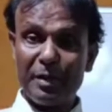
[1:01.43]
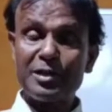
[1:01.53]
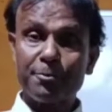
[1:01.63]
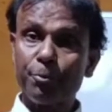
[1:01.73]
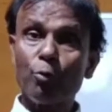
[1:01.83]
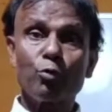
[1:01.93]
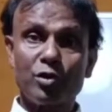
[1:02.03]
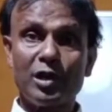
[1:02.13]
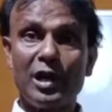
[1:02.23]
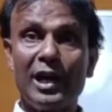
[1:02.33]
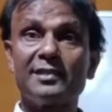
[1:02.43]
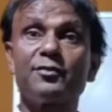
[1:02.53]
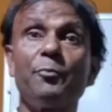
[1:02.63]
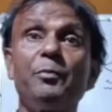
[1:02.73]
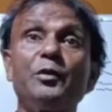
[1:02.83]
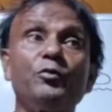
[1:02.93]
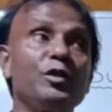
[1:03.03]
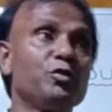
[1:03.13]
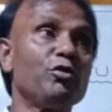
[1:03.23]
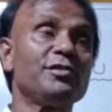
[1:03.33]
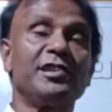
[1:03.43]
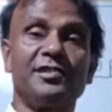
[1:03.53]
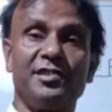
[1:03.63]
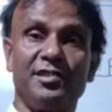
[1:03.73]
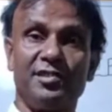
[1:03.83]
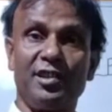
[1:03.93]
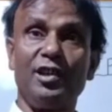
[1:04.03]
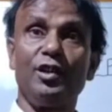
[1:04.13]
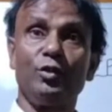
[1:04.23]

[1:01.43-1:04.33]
best fruit as compared to the short success.